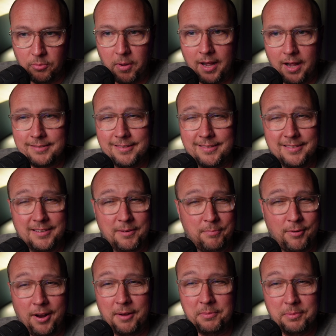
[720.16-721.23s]
boxes, and I'm
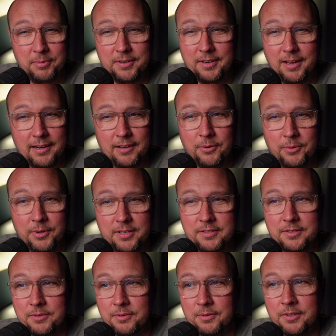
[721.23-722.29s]
probably not going
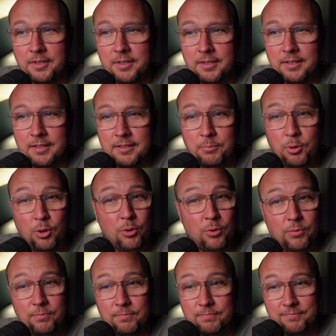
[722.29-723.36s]
to
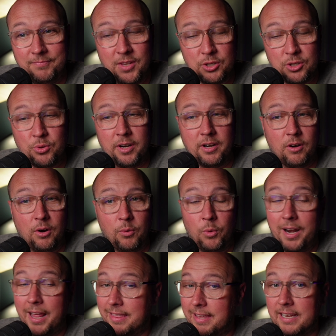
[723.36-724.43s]
pull the trigger on
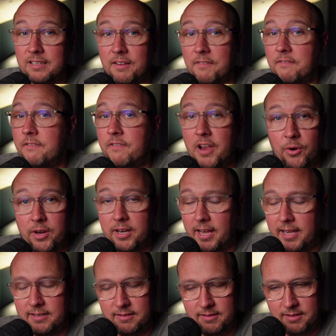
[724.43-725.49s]
what I think is a very
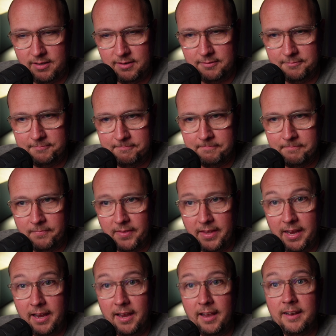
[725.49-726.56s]
nice thing.
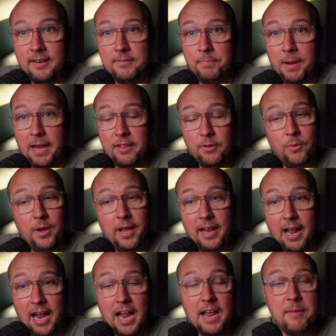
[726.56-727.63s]
And by the way,
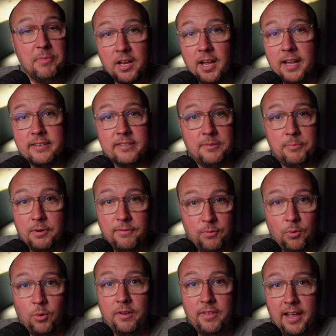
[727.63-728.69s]
I'm the customer
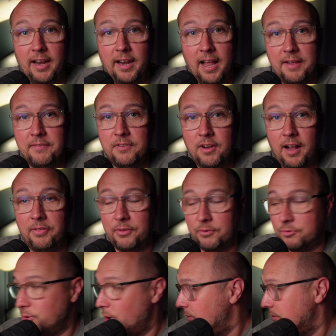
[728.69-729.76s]
for that. I've got the
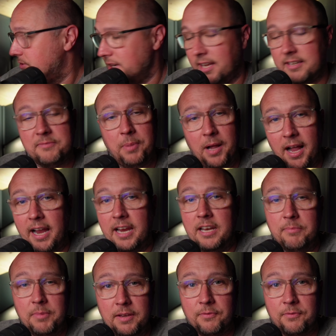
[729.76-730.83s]
Trove chest behind
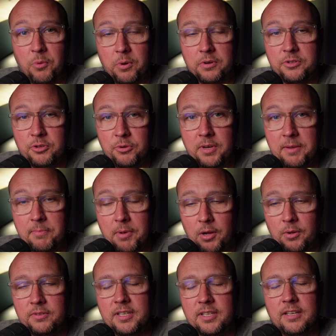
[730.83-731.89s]
me for Too Many
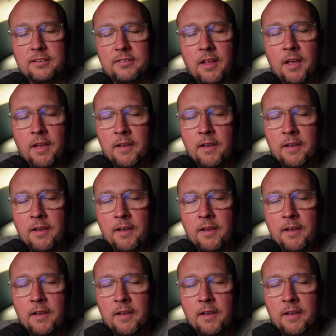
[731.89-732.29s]
Bones. That is